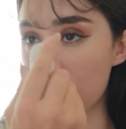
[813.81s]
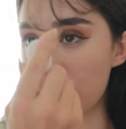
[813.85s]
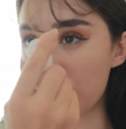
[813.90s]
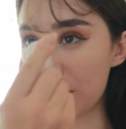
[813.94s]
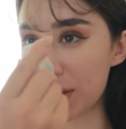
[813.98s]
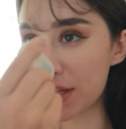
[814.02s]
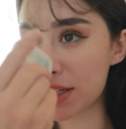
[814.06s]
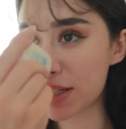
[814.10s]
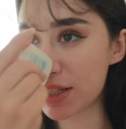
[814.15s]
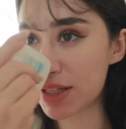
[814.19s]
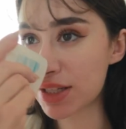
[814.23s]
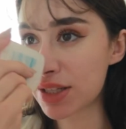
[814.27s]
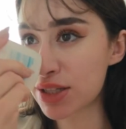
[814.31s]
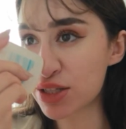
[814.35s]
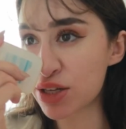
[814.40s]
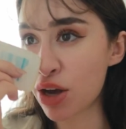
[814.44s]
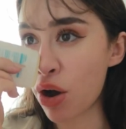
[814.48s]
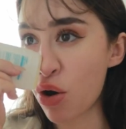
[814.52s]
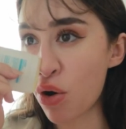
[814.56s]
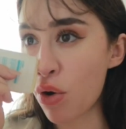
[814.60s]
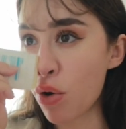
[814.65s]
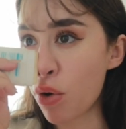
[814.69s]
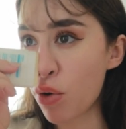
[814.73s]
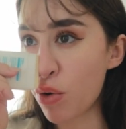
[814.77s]
always
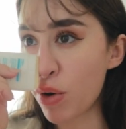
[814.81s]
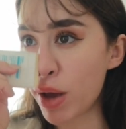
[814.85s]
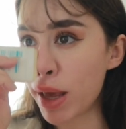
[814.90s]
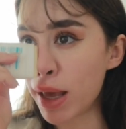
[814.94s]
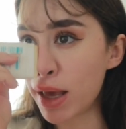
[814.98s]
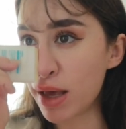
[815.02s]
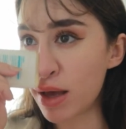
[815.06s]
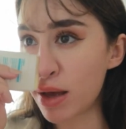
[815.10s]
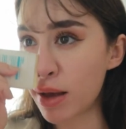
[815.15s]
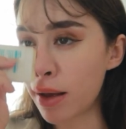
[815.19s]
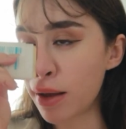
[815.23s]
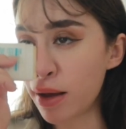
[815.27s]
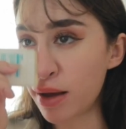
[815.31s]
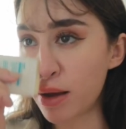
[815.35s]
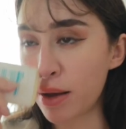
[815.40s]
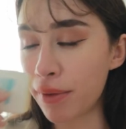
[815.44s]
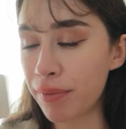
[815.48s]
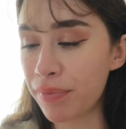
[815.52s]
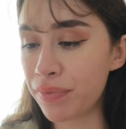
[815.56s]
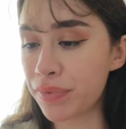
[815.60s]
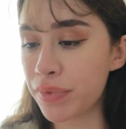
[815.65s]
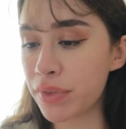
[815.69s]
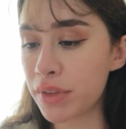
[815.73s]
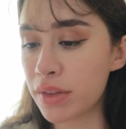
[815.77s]
so
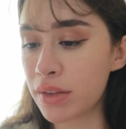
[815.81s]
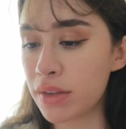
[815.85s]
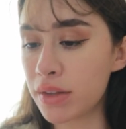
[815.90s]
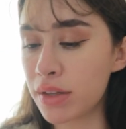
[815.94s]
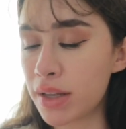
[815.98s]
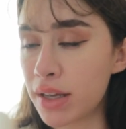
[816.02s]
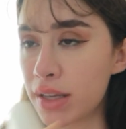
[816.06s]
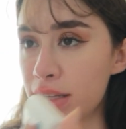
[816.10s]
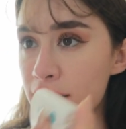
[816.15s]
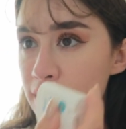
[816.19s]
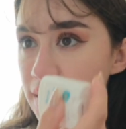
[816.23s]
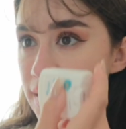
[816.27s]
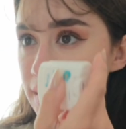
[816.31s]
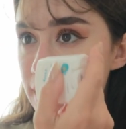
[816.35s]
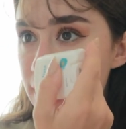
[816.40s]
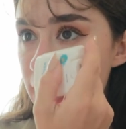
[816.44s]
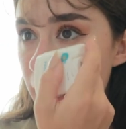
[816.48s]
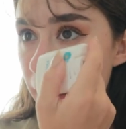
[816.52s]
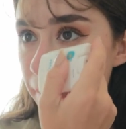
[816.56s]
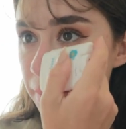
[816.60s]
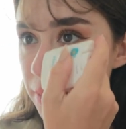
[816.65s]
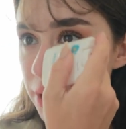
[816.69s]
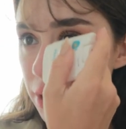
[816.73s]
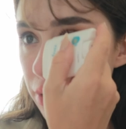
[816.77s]

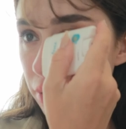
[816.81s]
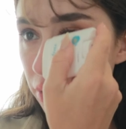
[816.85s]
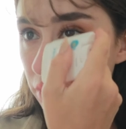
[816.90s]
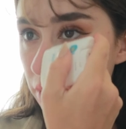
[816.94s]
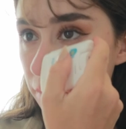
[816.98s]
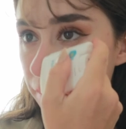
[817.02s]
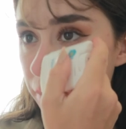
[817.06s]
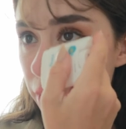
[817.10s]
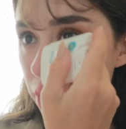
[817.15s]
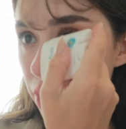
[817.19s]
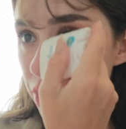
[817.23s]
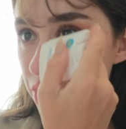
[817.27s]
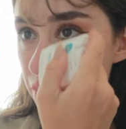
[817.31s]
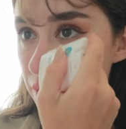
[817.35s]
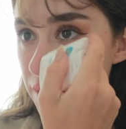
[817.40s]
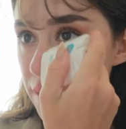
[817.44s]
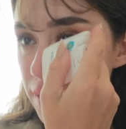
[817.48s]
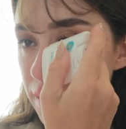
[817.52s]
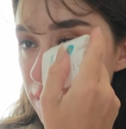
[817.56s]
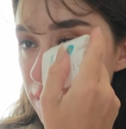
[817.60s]
skeptical to purchase